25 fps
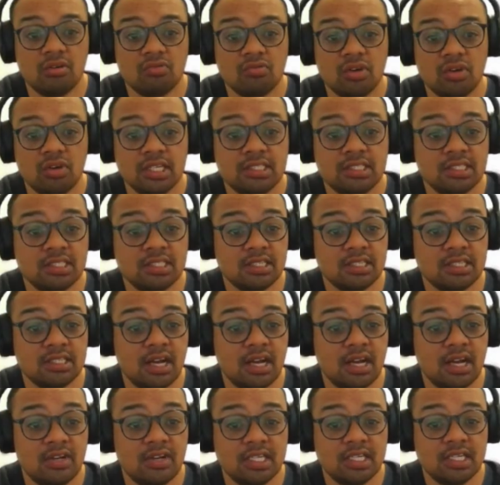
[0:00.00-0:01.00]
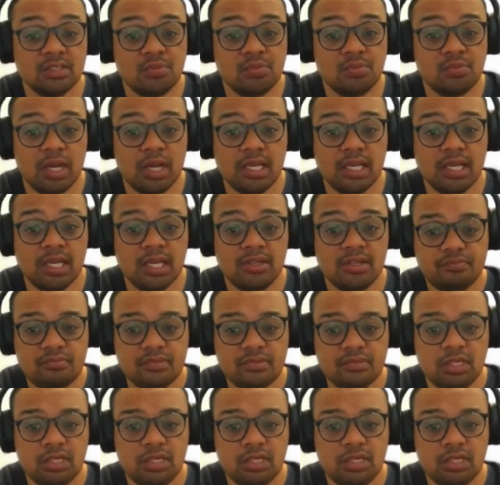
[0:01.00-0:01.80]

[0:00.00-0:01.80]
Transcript: writing cover letters page,